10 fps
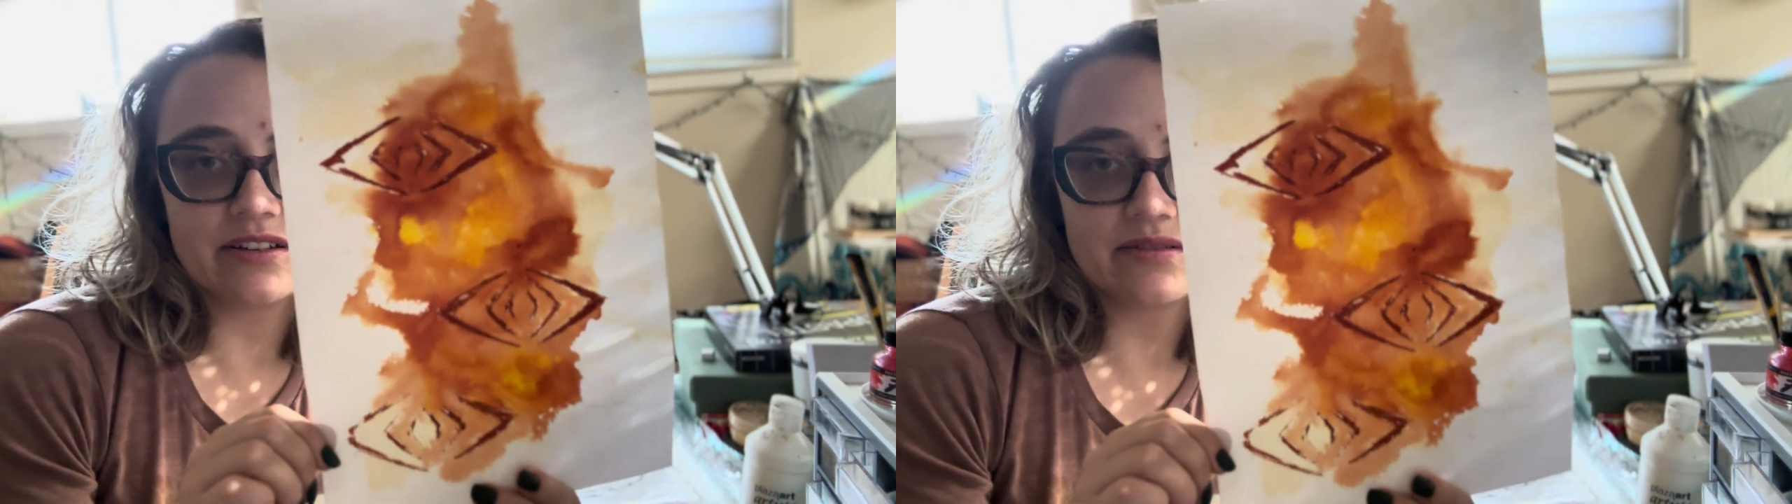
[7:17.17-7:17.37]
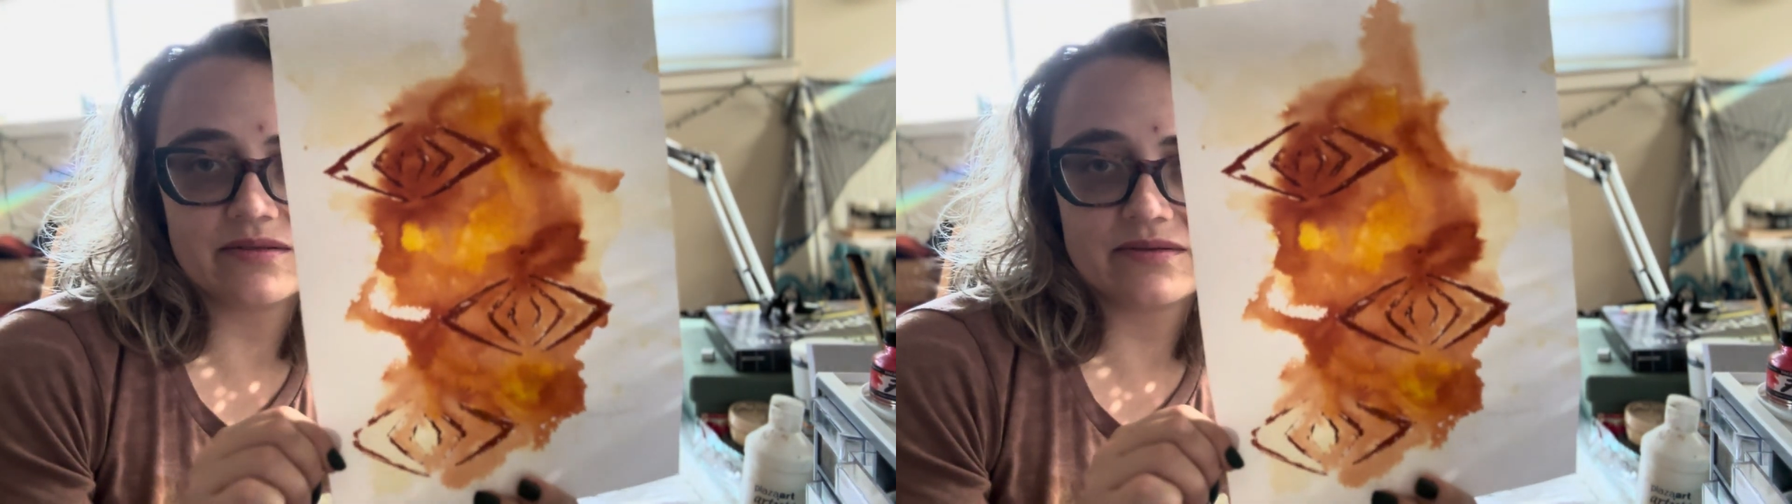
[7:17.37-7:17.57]

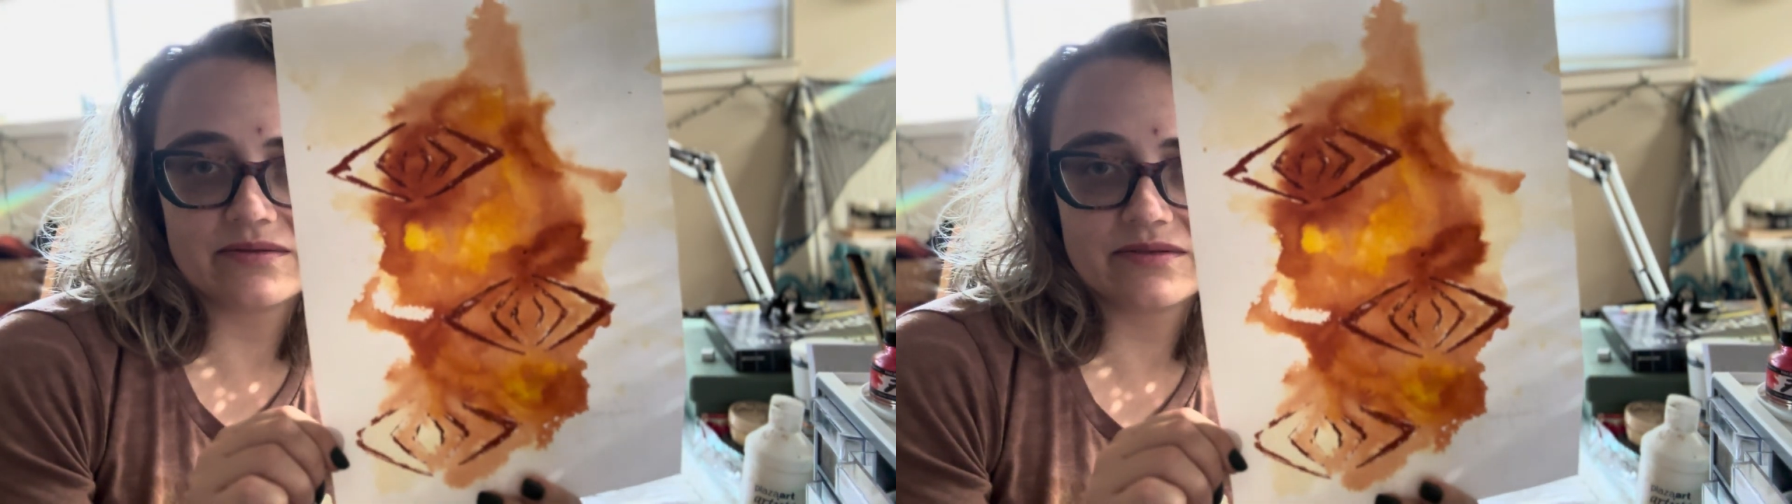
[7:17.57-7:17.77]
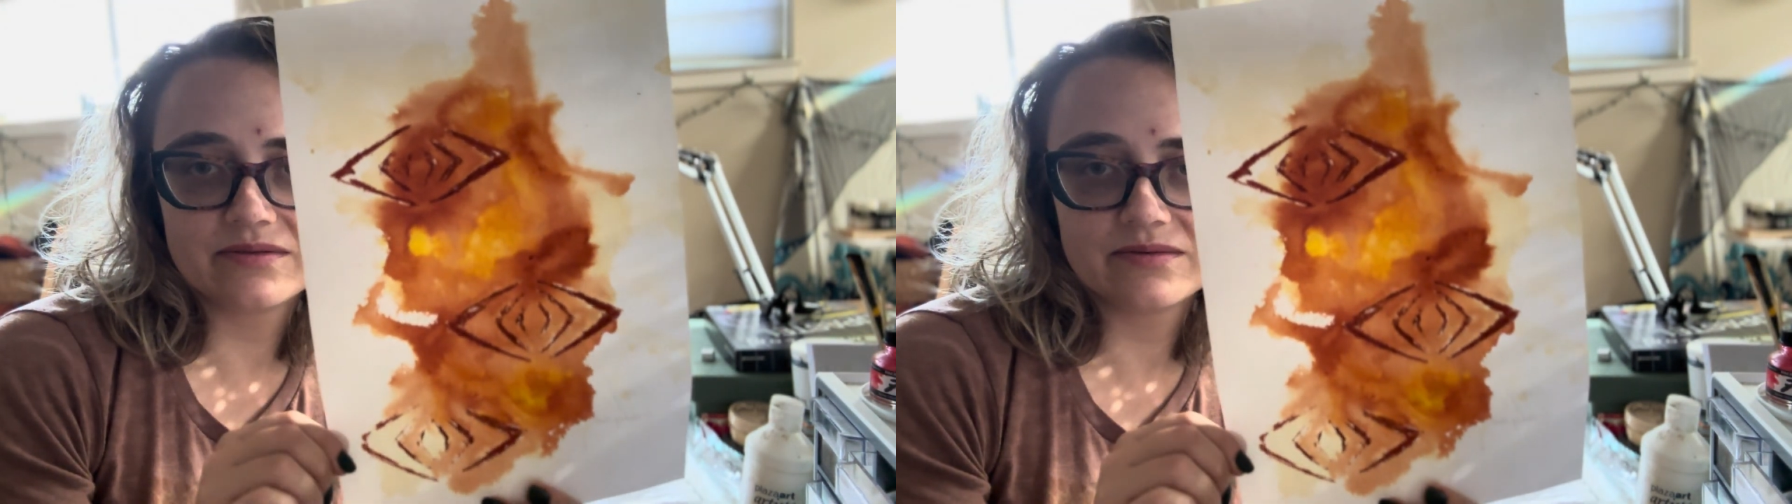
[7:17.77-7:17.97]

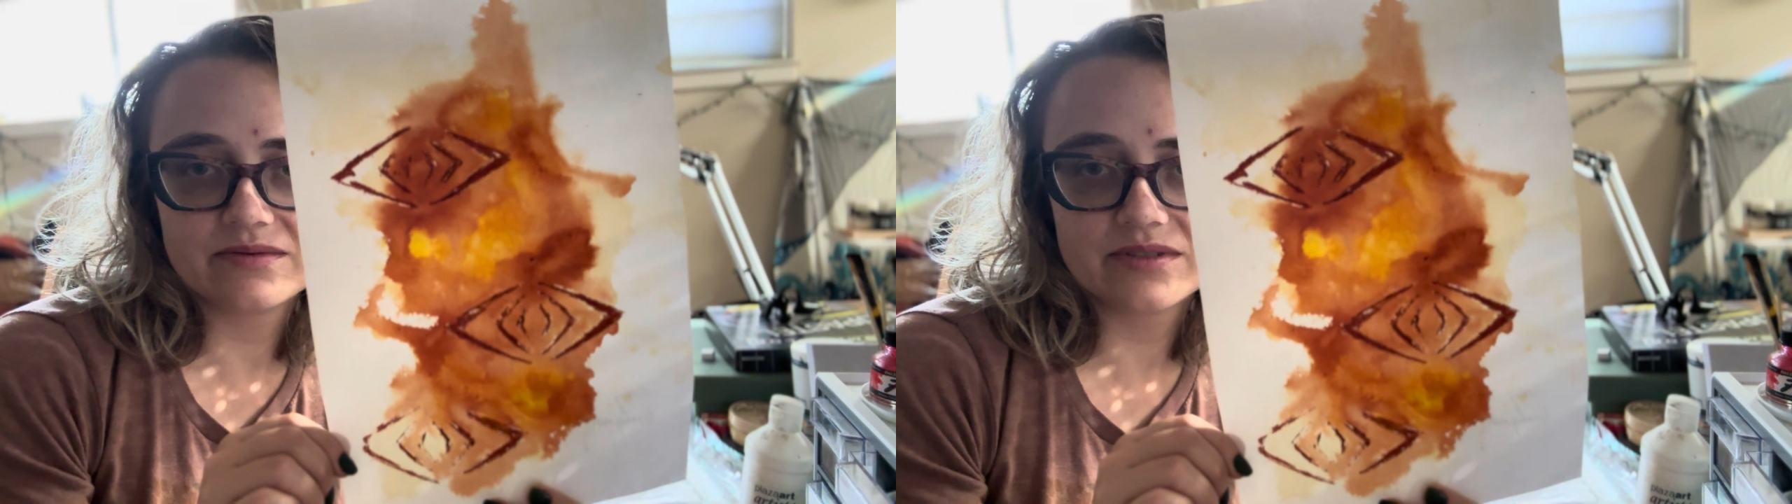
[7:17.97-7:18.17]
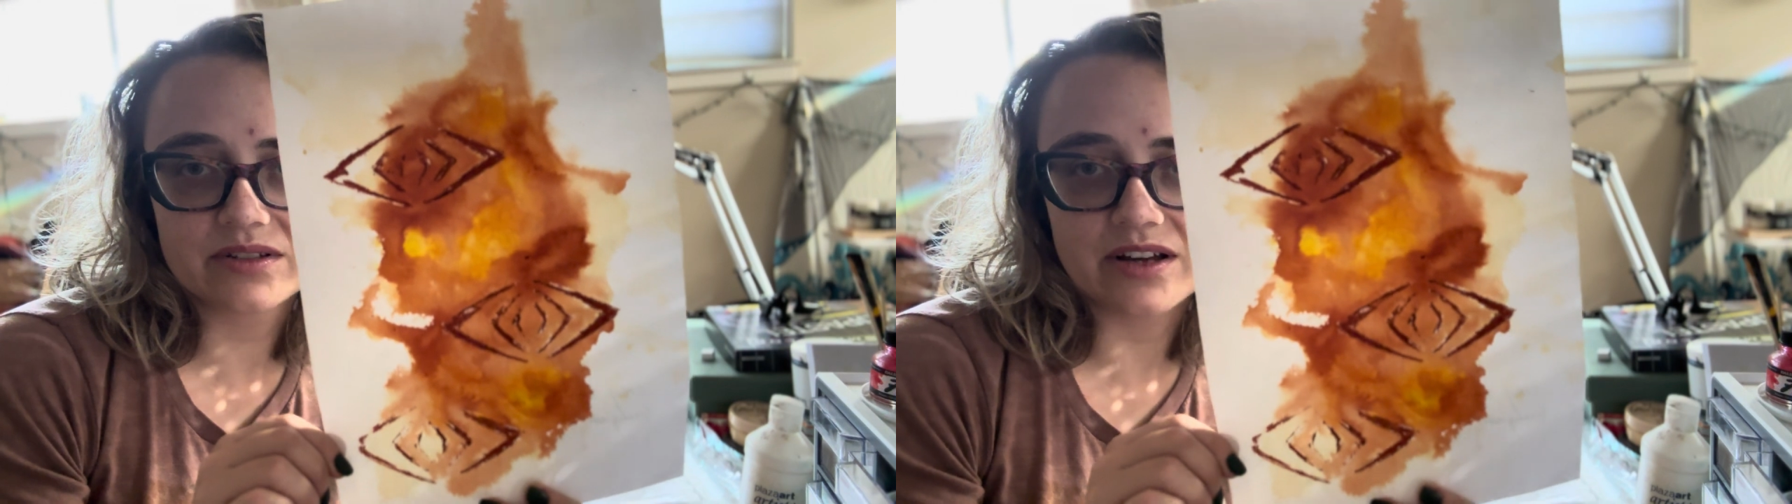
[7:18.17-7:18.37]

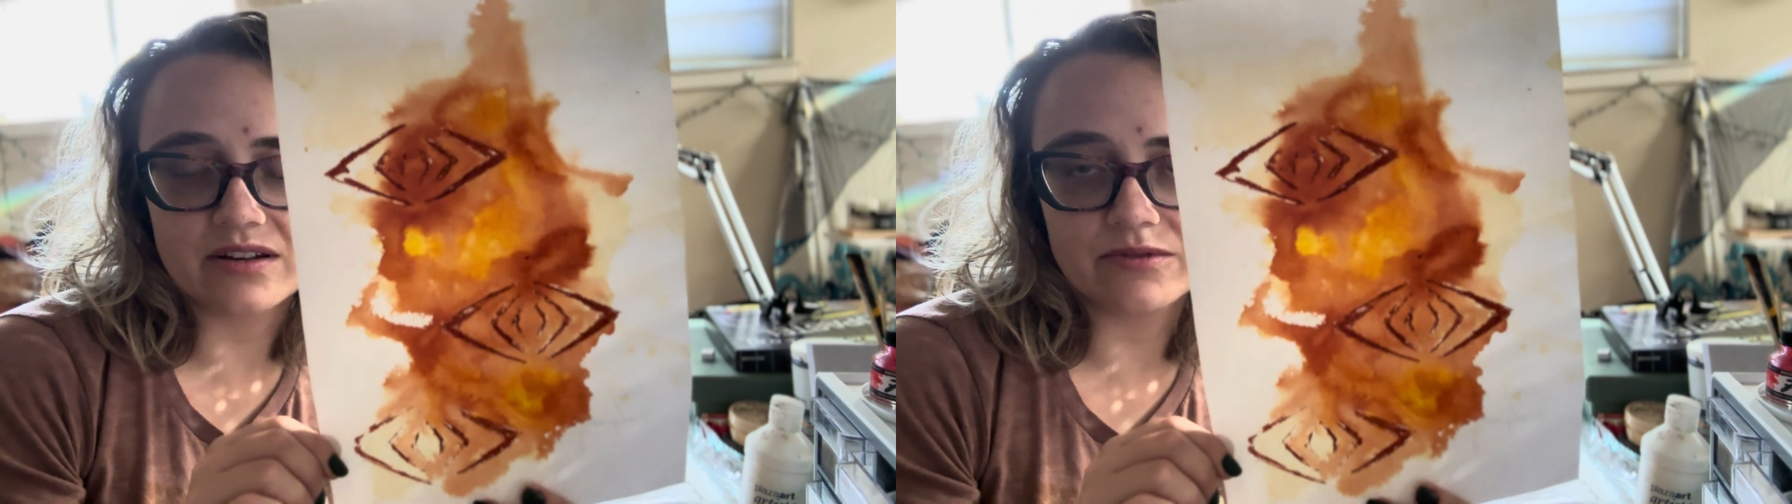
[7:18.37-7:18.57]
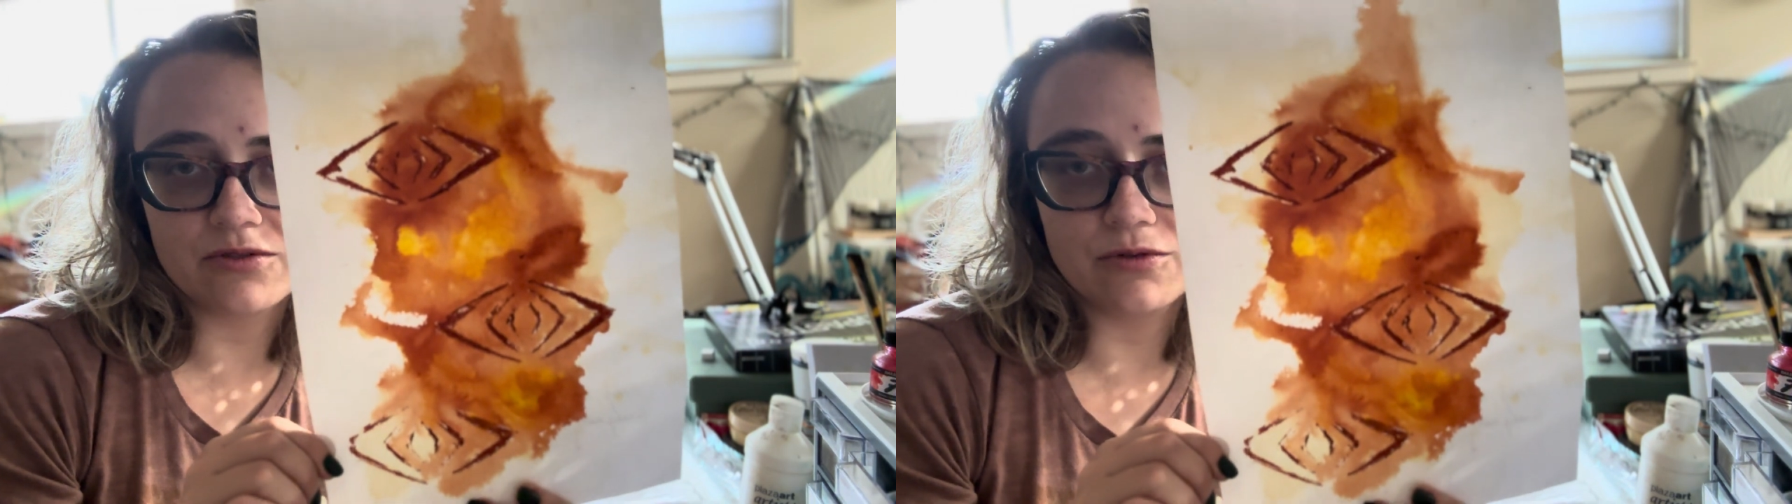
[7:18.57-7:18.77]
it's kind
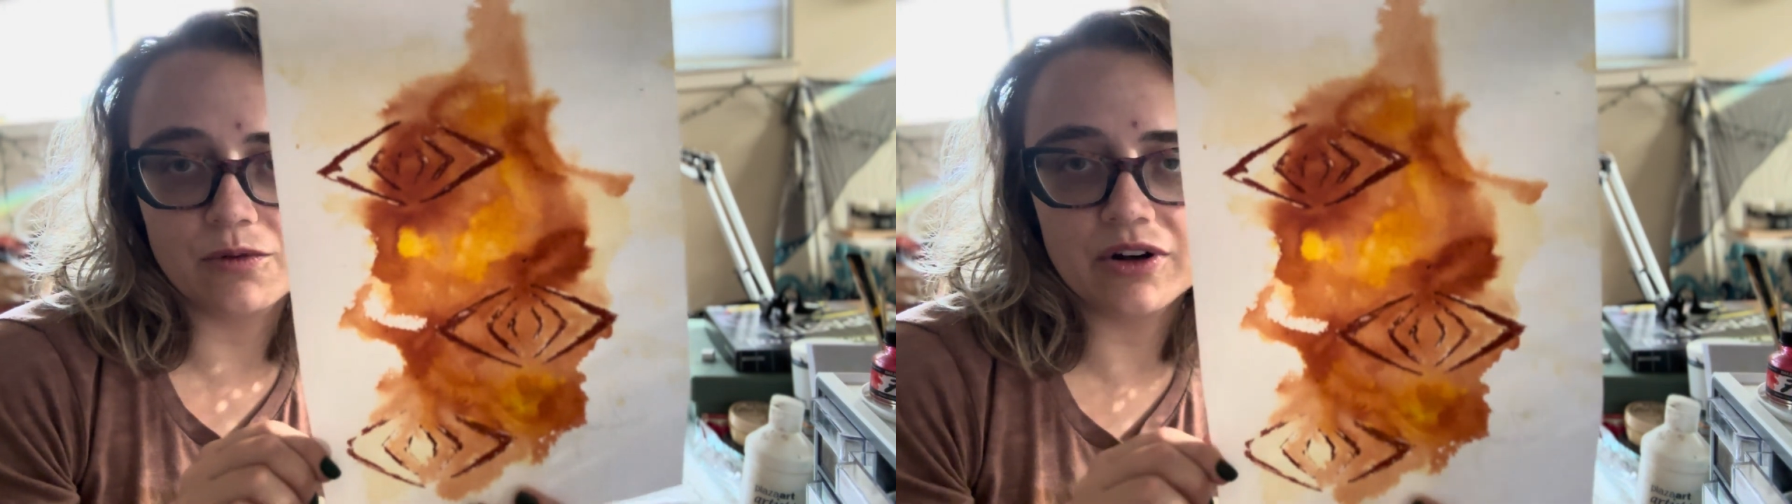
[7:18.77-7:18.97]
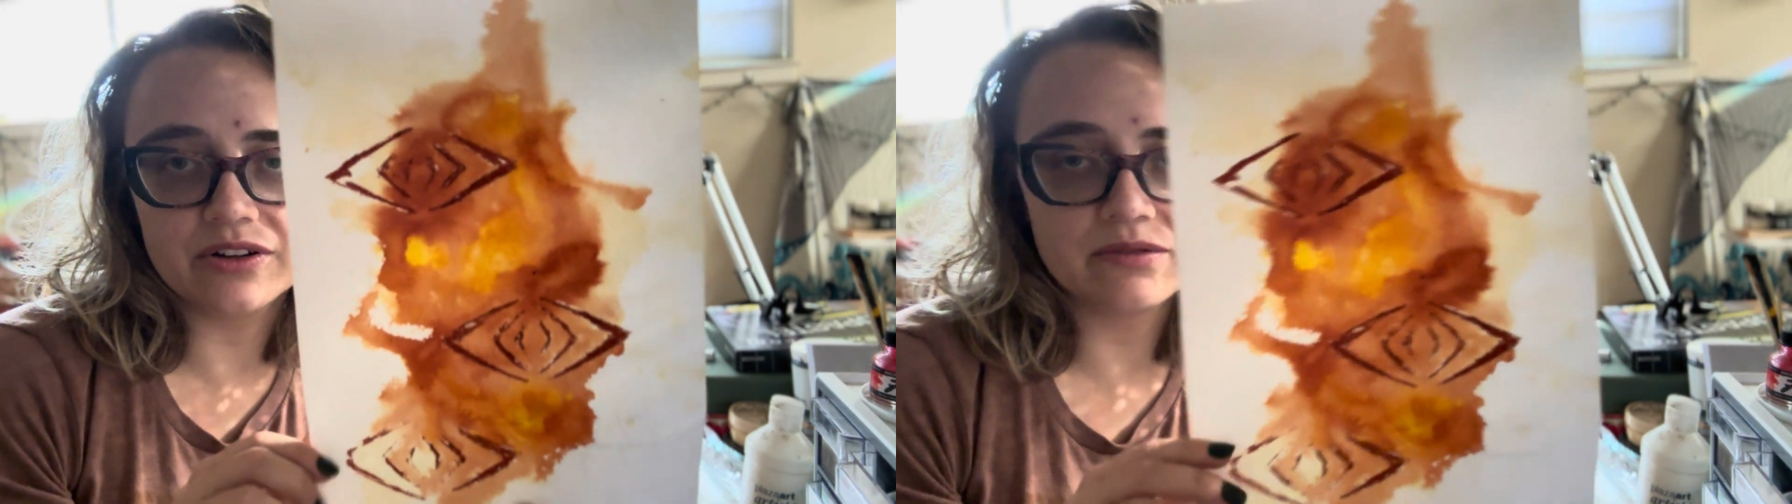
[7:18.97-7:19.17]
of a cool
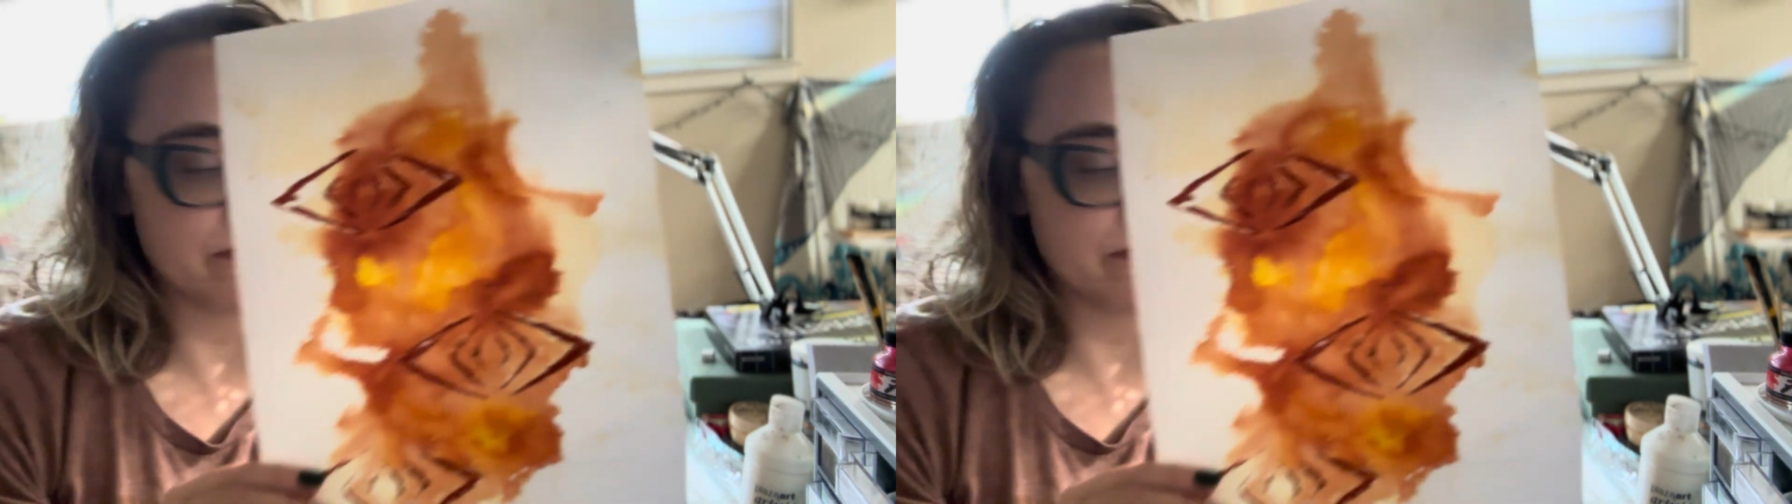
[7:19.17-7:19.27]
one.